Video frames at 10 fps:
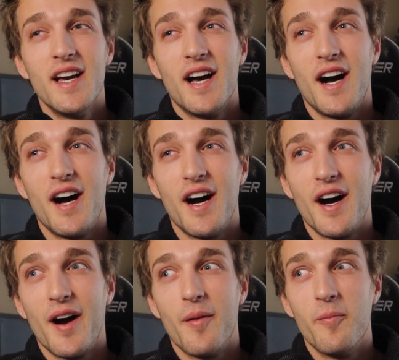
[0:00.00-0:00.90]

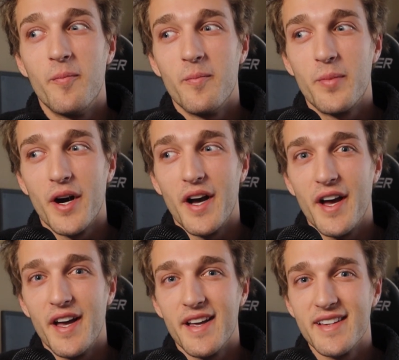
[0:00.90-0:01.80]
Um,
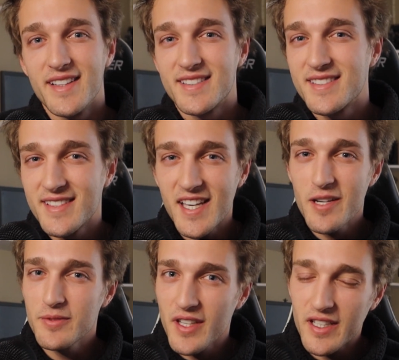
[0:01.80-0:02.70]
but this
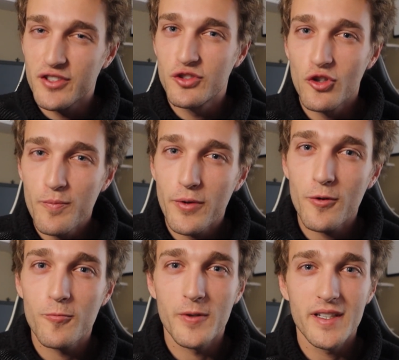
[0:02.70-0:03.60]
seems like a super
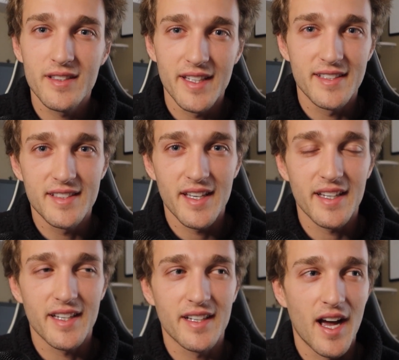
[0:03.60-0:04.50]

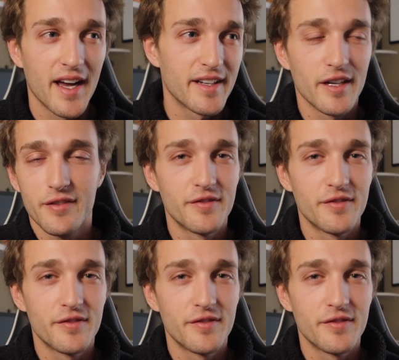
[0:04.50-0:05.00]
realistic kind of,